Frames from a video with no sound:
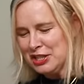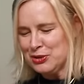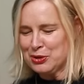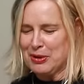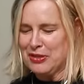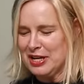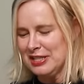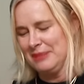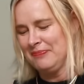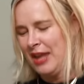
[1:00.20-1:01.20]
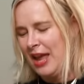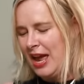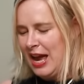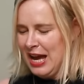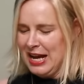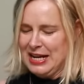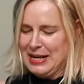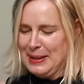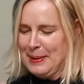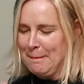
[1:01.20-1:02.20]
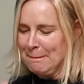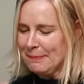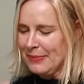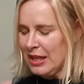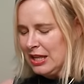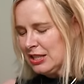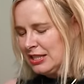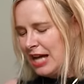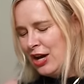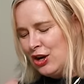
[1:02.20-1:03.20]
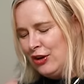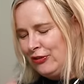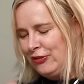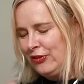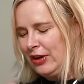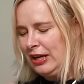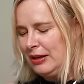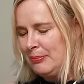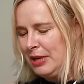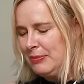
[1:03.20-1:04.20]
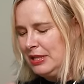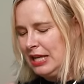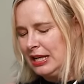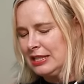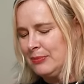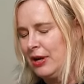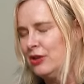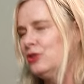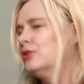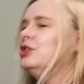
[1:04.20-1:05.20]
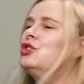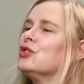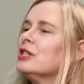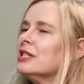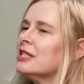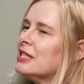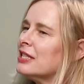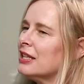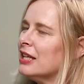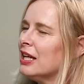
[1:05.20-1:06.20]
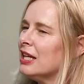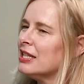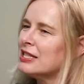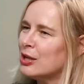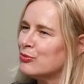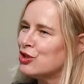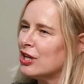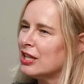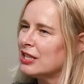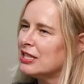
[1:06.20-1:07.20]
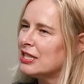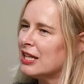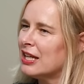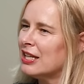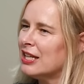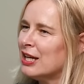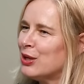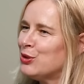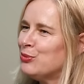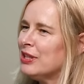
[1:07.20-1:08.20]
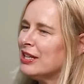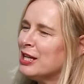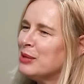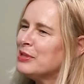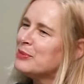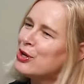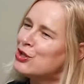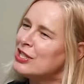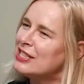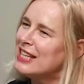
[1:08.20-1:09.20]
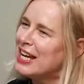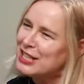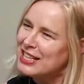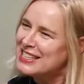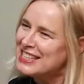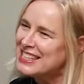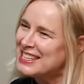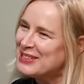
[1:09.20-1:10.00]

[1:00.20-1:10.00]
to talk about that. To start off, maybe tell us about your interest in the subject and how you became a specialist in adolescence.